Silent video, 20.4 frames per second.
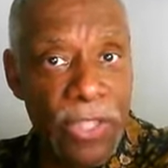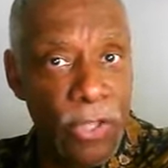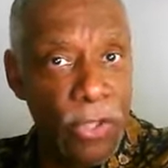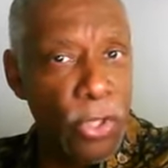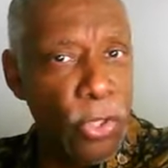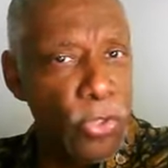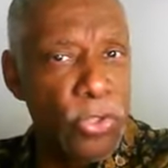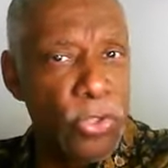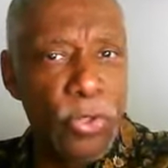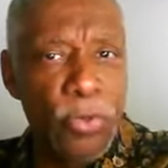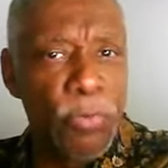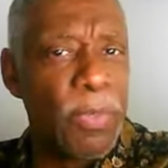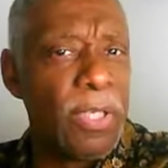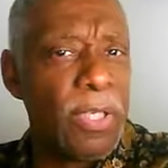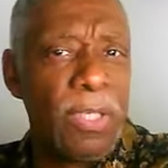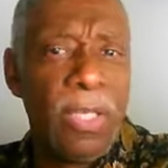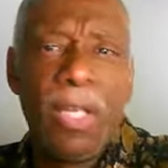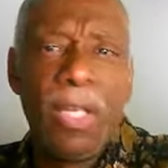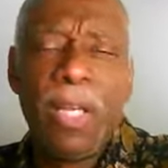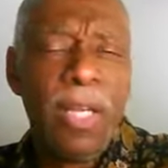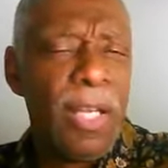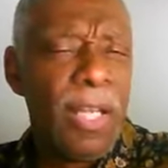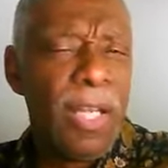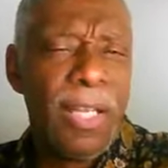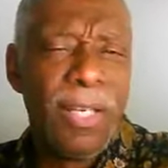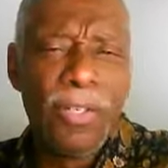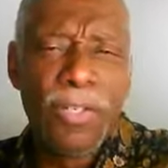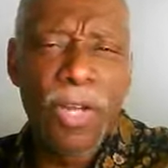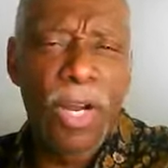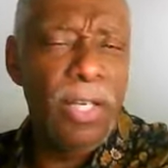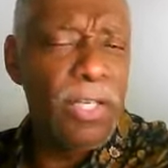And those who've been
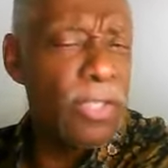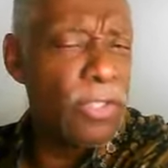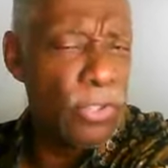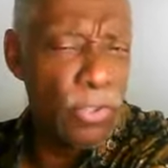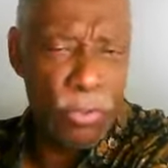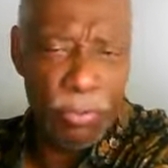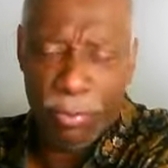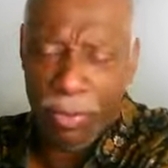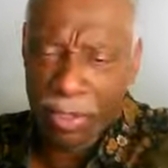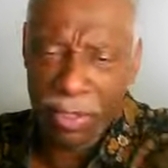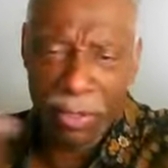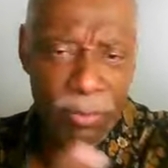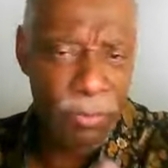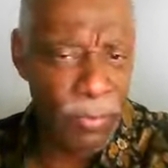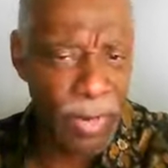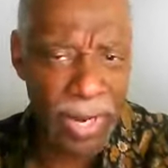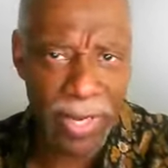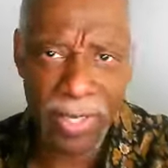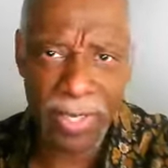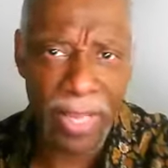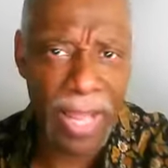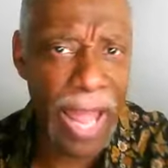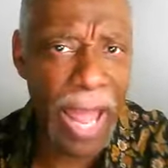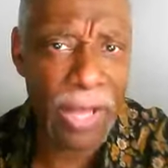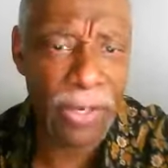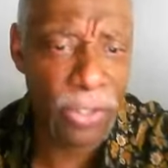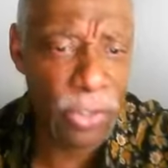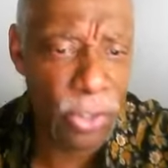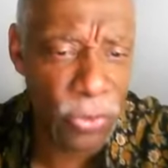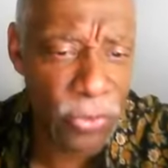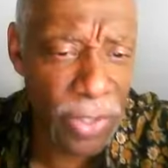in darkness, you'll bring them right out
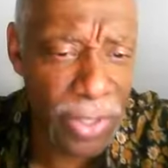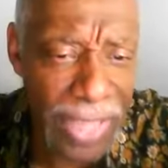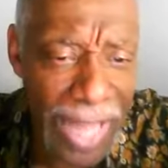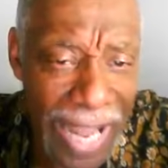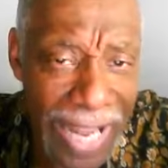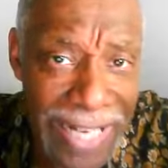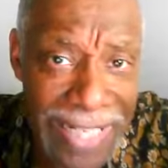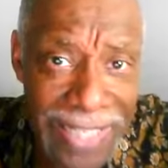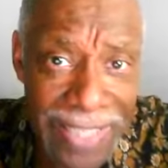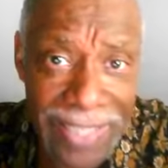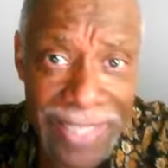into the light.